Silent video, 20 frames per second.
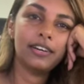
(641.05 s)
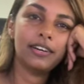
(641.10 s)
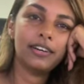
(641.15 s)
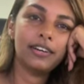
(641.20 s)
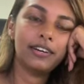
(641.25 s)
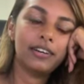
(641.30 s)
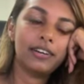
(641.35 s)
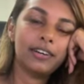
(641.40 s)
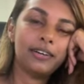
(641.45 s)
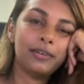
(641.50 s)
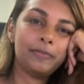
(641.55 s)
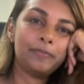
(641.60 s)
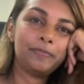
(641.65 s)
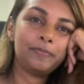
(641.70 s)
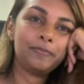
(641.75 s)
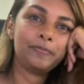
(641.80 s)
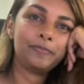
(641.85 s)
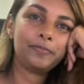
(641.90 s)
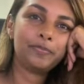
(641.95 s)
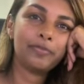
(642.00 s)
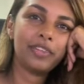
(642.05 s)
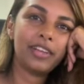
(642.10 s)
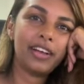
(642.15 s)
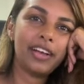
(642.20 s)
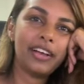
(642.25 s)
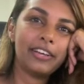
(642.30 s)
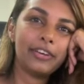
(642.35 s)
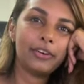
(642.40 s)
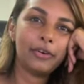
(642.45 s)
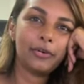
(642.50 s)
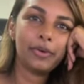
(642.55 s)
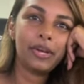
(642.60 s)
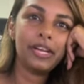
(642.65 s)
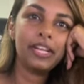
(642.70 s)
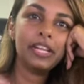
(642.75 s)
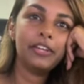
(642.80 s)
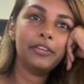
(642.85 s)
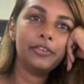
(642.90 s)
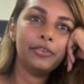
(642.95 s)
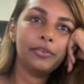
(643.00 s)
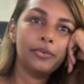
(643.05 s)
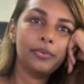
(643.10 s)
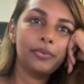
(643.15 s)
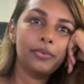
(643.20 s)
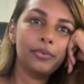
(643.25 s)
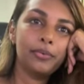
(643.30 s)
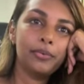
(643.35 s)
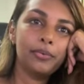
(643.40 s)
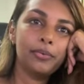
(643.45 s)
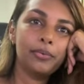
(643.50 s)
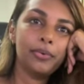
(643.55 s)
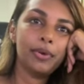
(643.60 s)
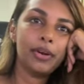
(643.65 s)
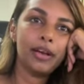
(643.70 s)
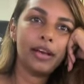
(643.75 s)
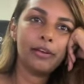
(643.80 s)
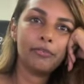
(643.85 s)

Um, I already knew